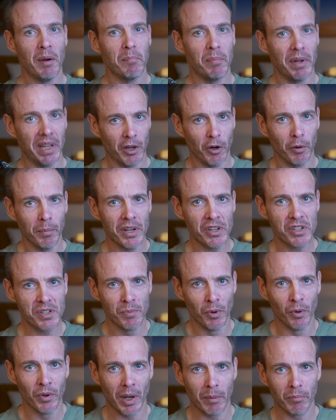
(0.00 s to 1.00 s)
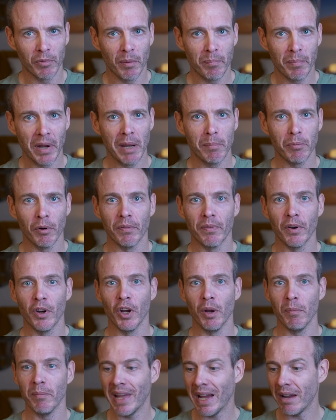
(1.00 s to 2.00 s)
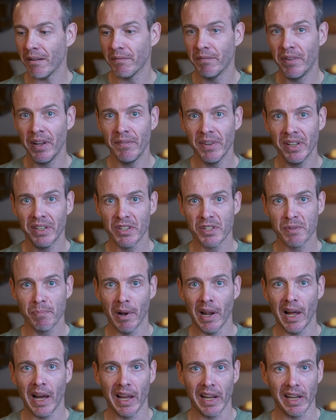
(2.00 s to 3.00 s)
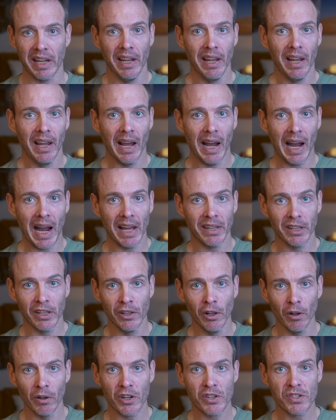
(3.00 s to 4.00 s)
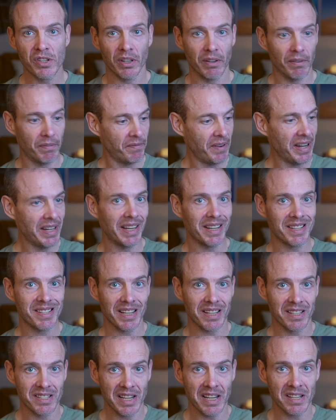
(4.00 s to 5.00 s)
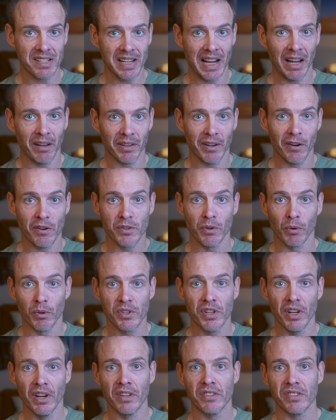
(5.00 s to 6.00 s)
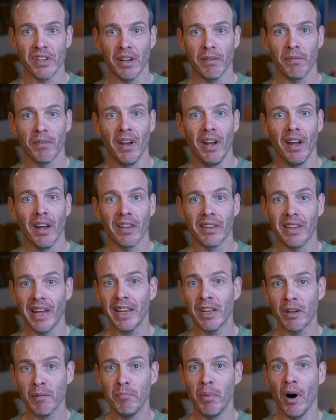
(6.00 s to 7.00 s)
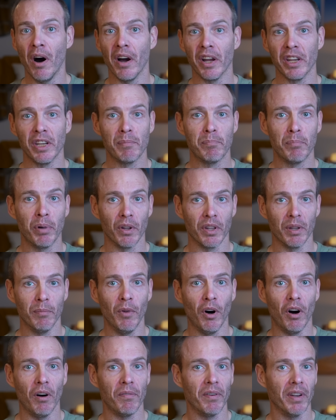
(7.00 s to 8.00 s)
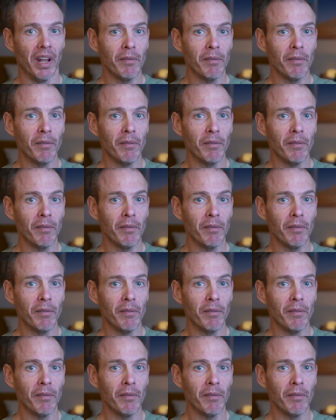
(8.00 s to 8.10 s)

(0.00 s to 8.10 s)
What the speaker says: But there will be a small number of people for whom that vivid display and the knowledge that the Fenix exists out there as an alternative, they combine to put them off.